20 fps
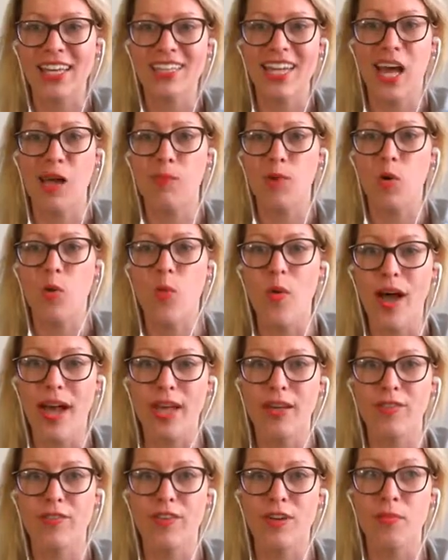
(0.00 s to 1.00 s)
time
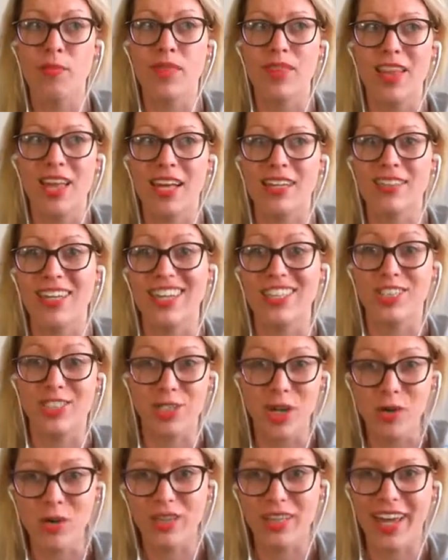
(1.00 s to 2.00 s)
away from things I
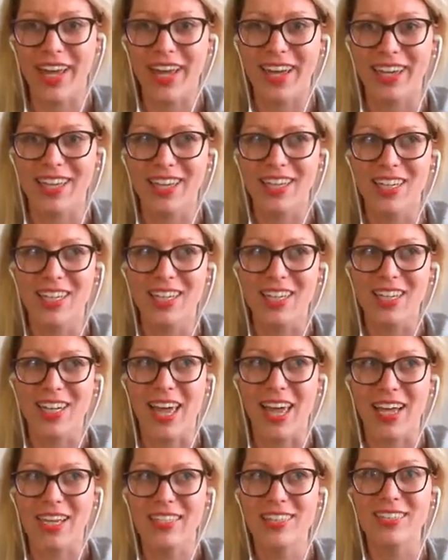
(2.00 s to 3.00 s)
don't like
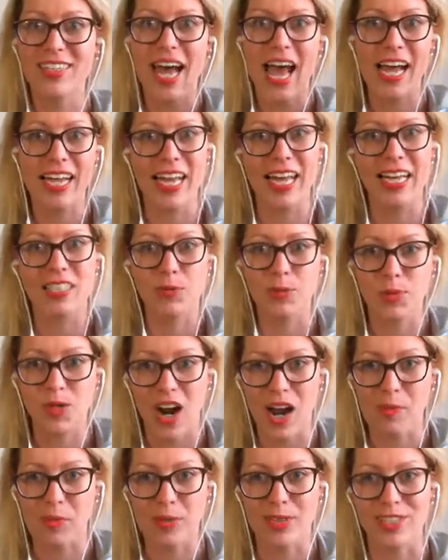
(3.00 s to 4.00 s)
tagging
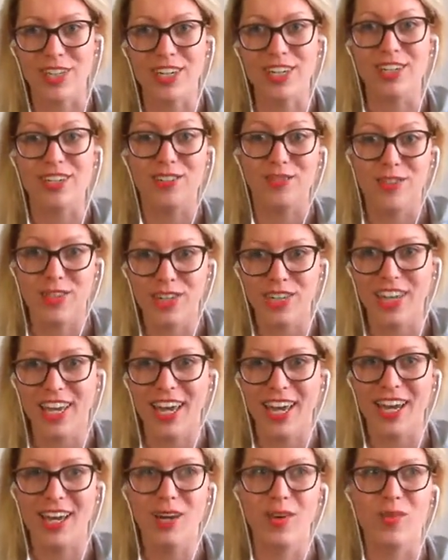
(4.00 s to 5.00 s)
subscribers in
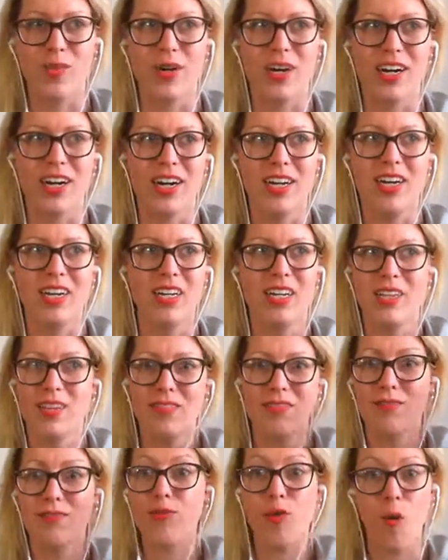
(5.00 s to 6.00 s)
ConvertKit or
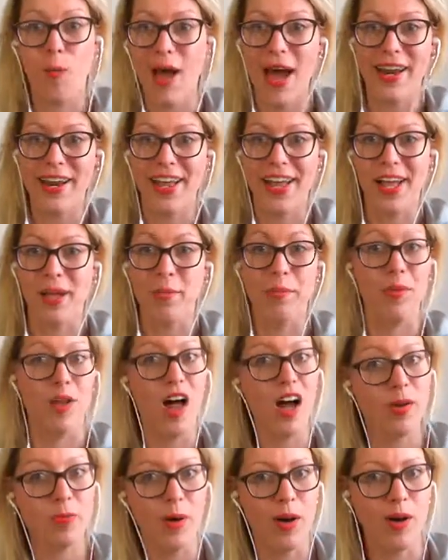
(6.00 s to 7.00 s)
formatting
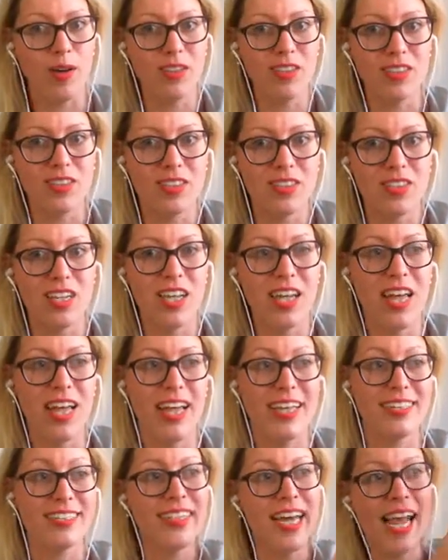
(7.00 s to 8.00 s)
blog posts,
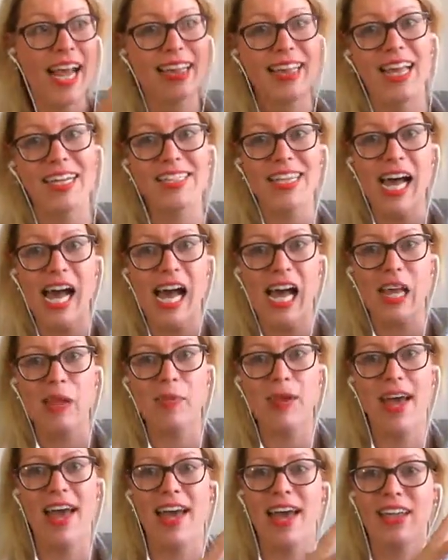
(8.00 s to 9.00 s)
and take that
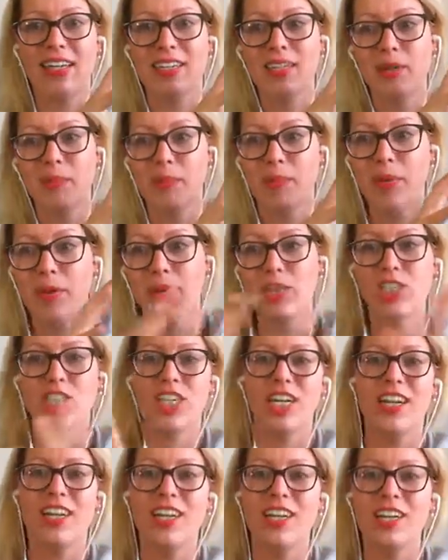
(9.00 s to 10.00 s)
time and push
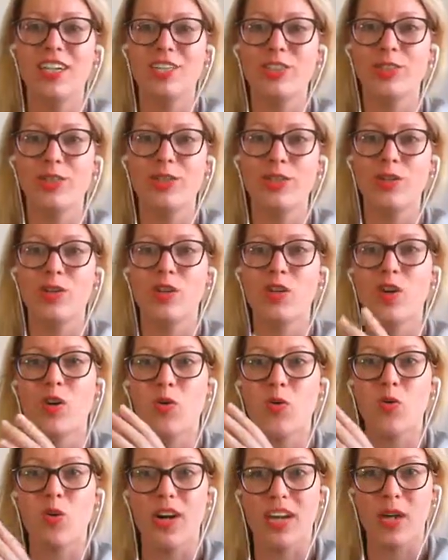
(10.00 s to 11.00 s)
it to
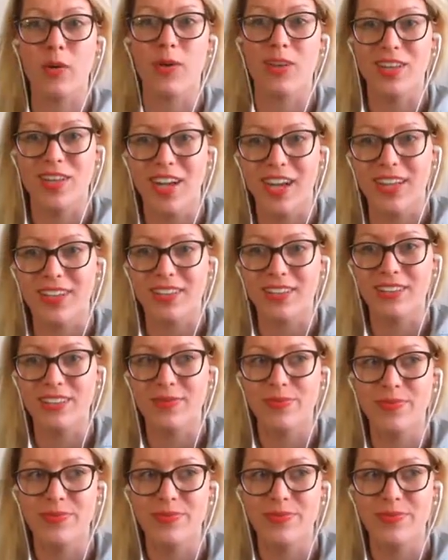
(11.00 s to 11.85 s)
working with clients.